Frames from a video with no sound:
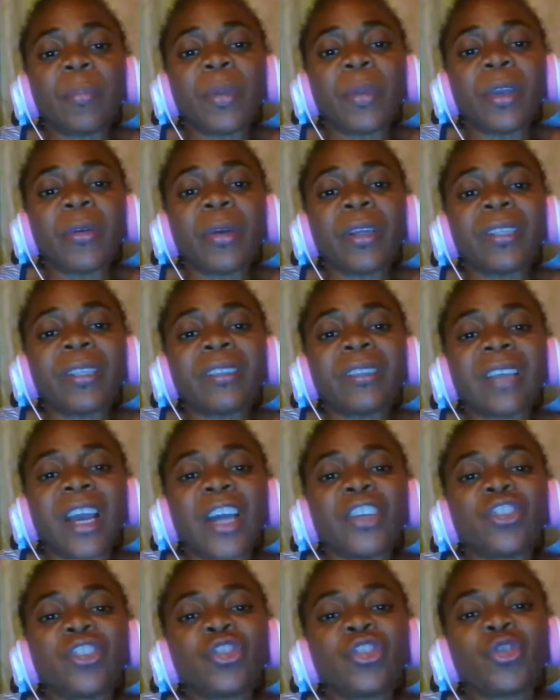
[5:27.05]
parents
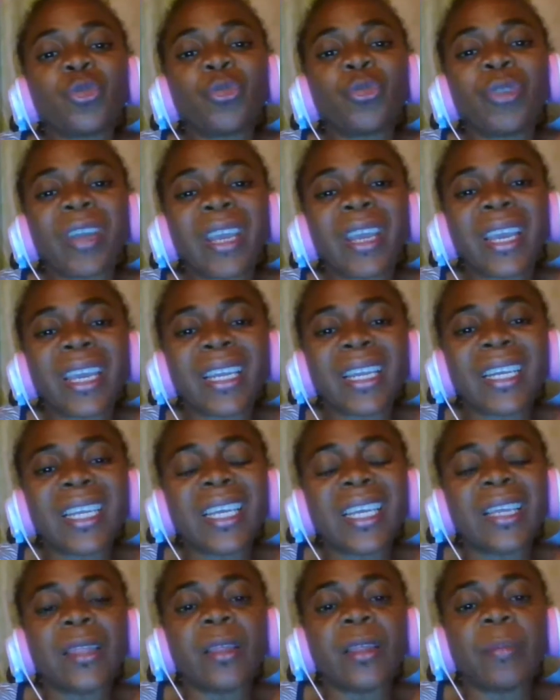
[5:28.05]
are trained
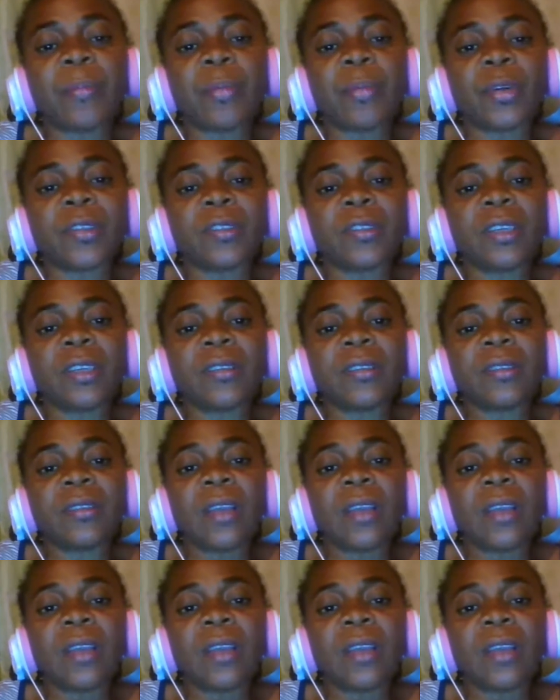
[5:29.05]
in the process.